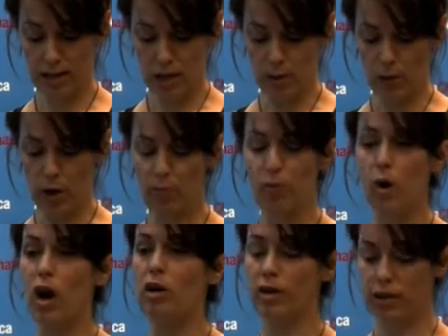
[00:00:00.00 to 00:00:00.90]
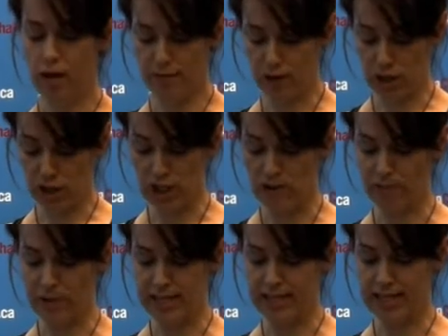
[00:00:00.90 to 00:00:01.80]
We are proud of our
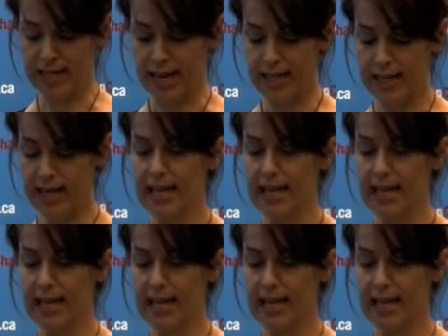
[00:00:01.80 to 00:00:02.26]
achievement to date,